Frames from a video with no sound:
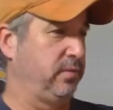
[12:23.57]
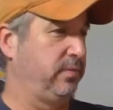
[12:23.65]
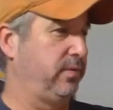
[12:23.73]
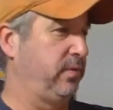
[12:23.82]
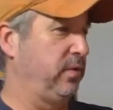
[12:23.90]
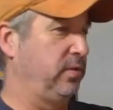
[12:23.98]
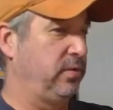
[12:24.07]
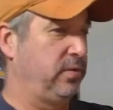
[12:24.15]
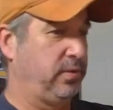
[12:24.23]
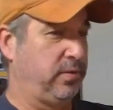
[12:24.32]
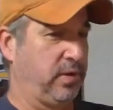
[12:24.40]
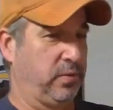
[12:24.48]
food
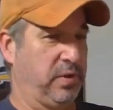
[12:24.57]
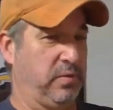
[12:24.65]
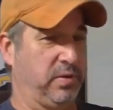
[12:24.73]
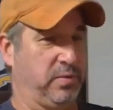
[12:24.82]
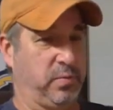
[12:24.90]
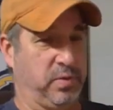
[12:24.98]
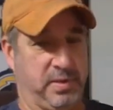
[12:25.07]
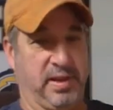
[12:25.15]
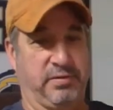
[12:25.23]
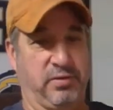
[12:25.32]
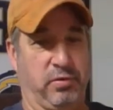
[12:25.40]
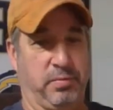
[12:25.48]
throughout the week with my
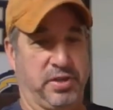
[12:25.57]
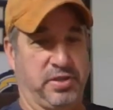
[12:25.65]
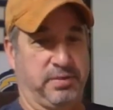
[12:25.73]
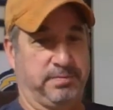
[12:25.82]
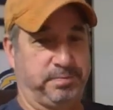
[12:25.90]
leftover budget.